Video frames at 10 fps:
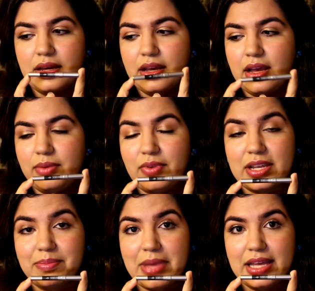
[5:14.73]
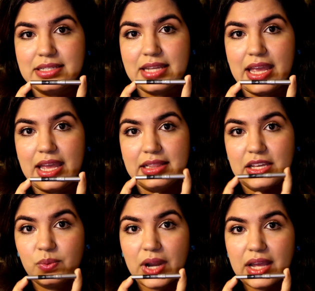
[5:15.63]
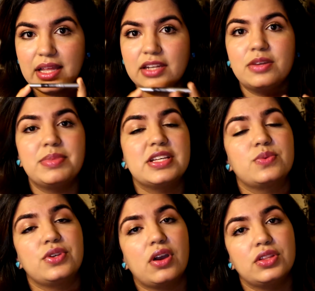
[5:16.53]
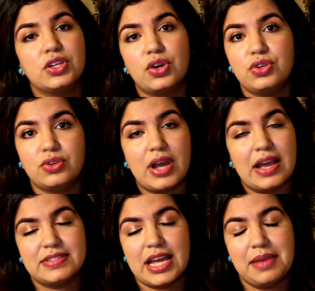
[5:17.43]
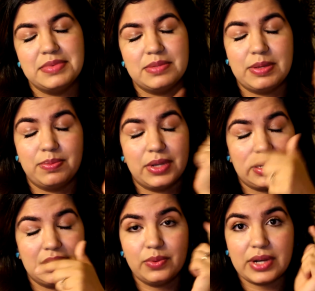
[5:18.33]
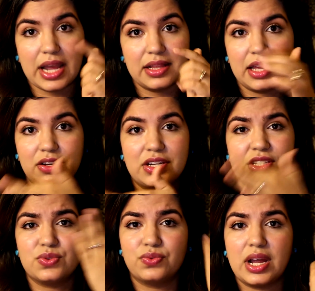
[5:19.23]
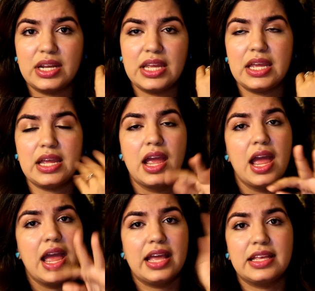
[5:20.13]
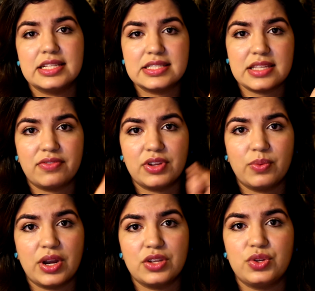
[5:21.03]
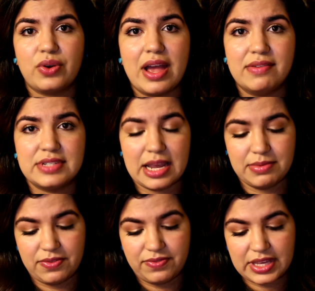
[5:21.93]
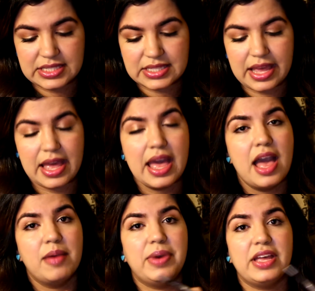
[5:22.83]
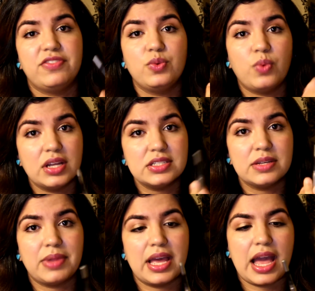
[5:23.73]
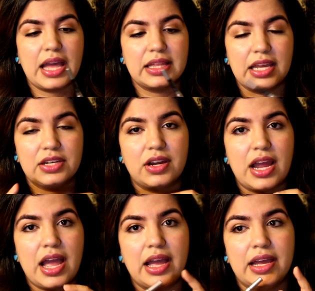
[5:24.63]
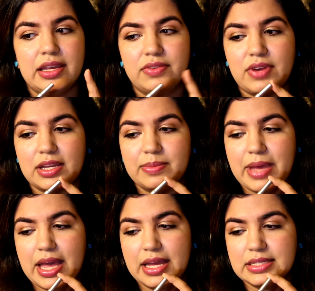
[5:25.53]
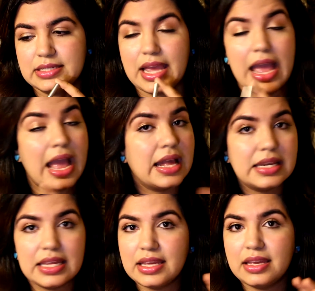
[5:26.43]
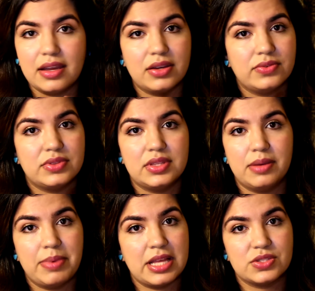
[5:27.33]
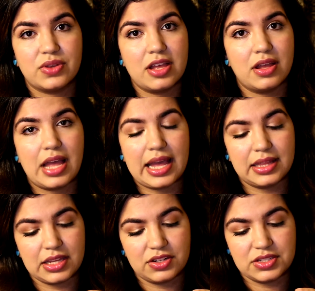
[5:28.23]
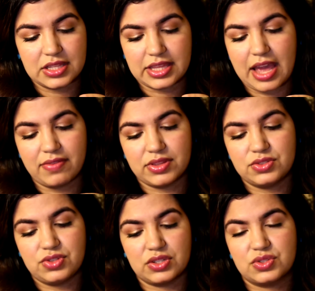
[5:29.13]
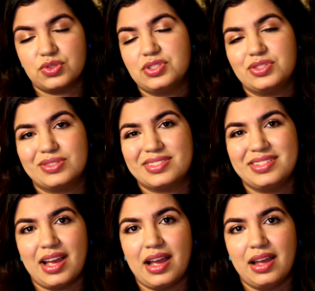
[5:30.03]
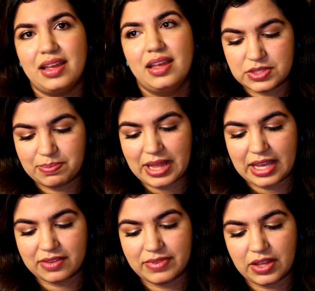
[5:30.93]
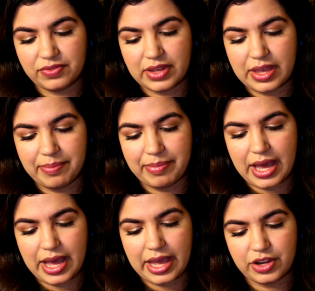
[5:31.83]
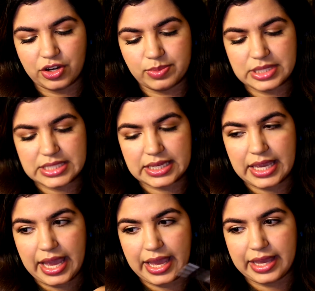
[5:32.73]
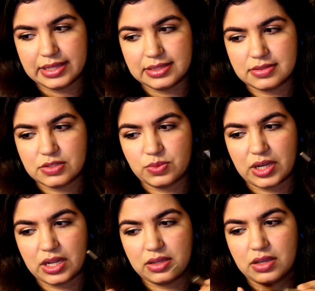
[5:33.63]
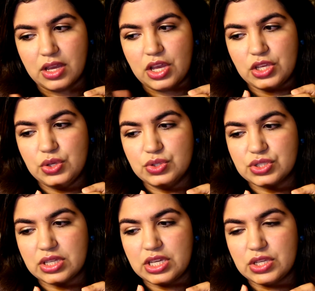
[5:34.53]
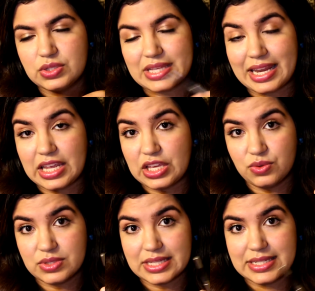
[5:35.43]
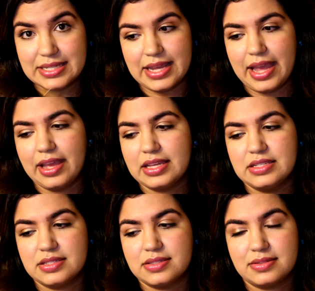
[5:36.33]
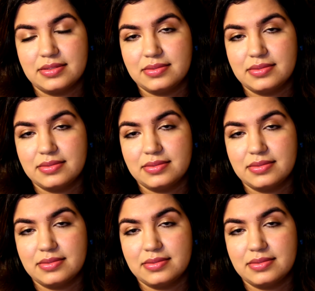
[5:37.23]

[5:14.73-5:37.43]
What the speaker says: Recommend a liquid eyeliner because when you're on the go, you don't have time to be putting liquid eyeliner. It's runny, it gets everywhere, and you don't have time to fix it. But if you want to apply eyeliner, I recommend any of the pencil eyeliners that they have at the drugstores. There's not. It's Black Velvet by Urban Decay, and this is what I usually use. I didn't use it today. I just